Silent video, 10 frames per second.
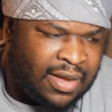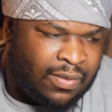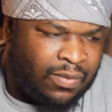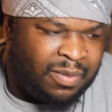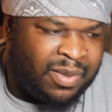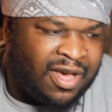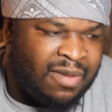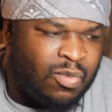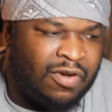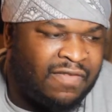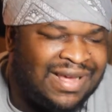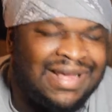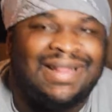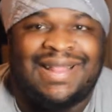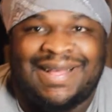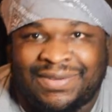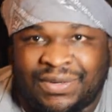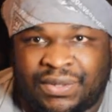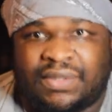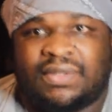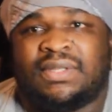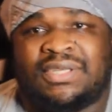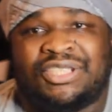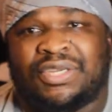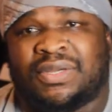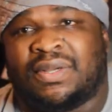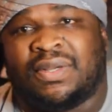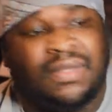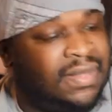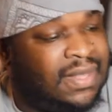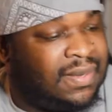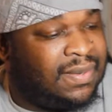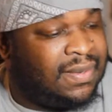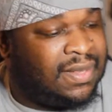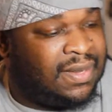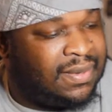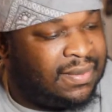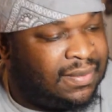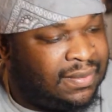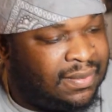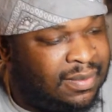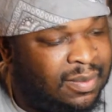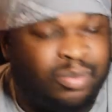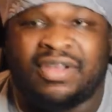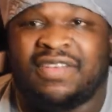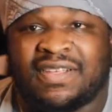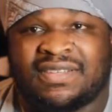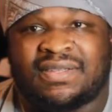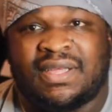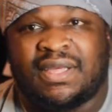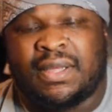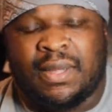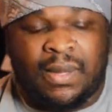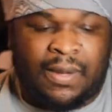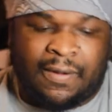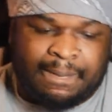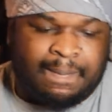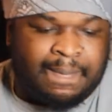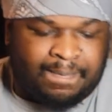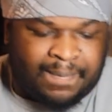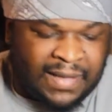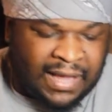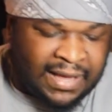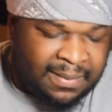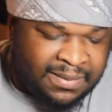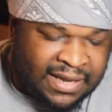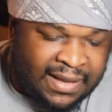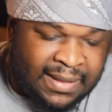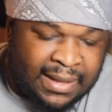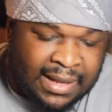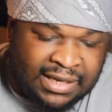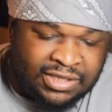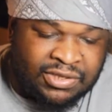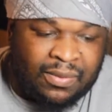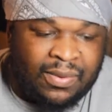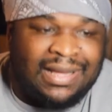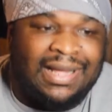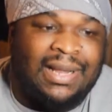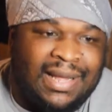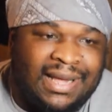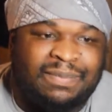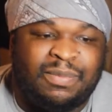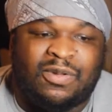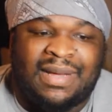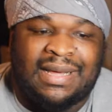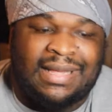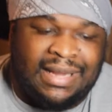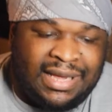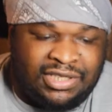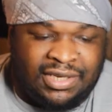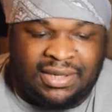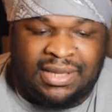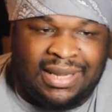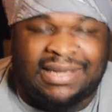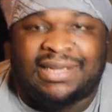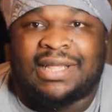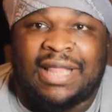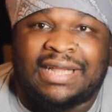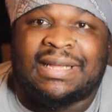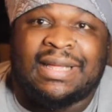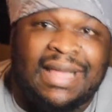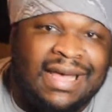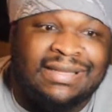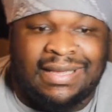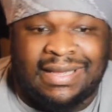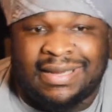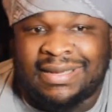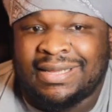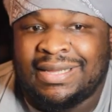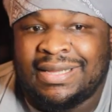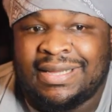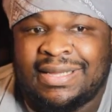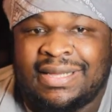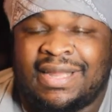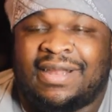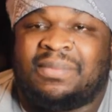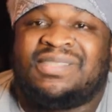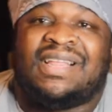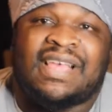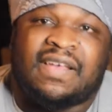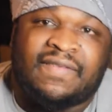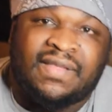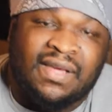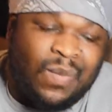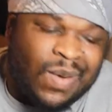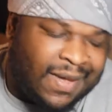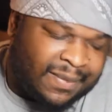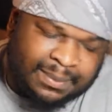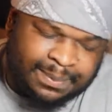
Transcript: want to become more of a collector this year than previously. I kept saying that last year. I want to collect, build my collection, collect, and ended up selling everything away.